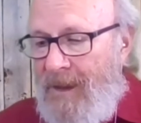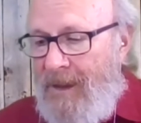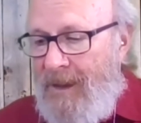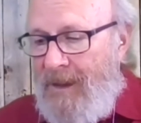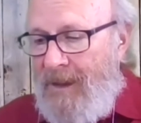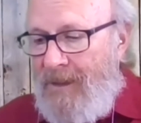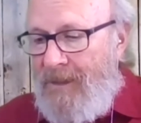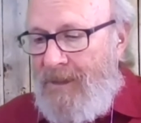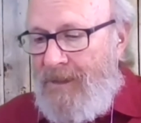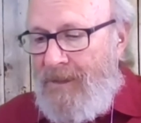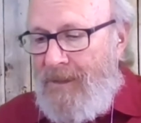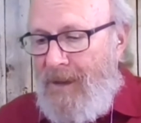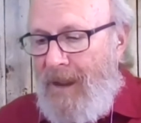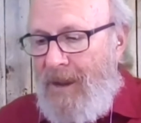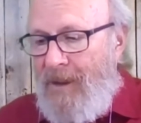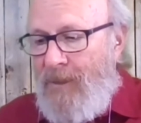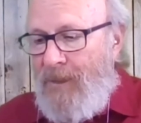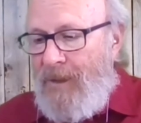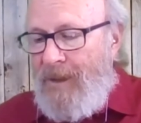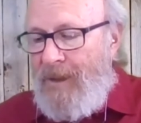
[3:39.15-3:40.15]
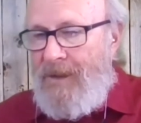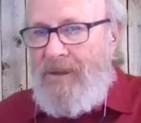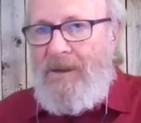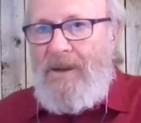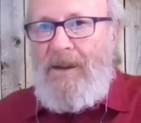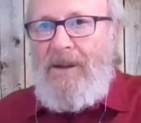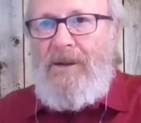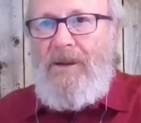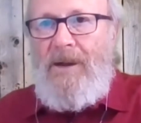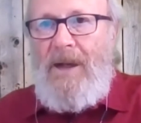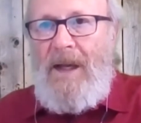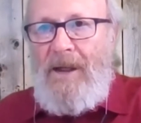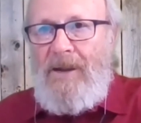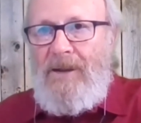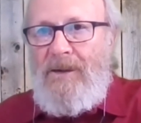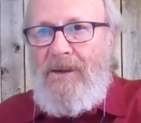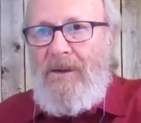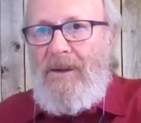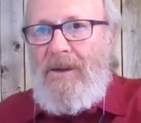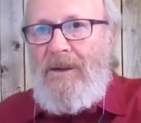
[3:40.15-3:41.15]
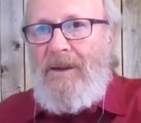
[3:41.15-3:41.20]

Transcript: is not only is it international,